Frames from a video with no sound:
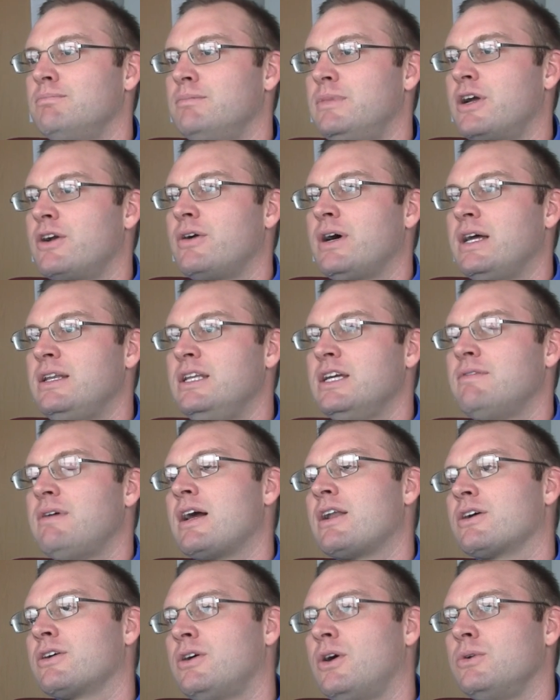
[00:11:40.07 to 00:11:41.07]
better idea of
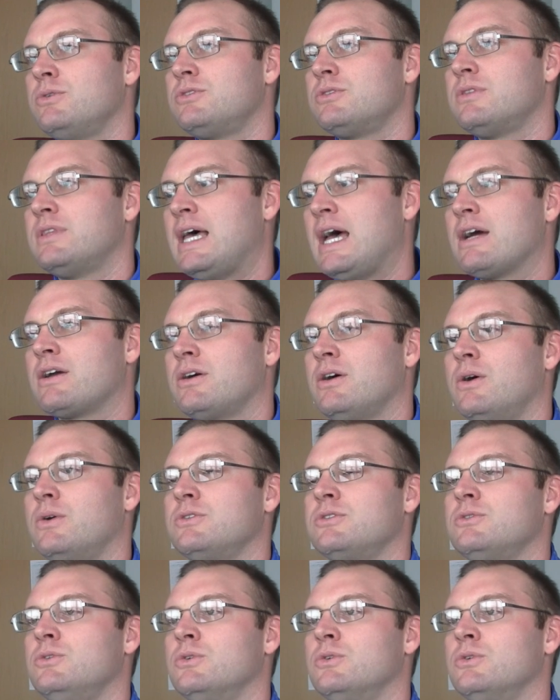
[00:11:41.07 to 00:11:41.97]
how to coach that coach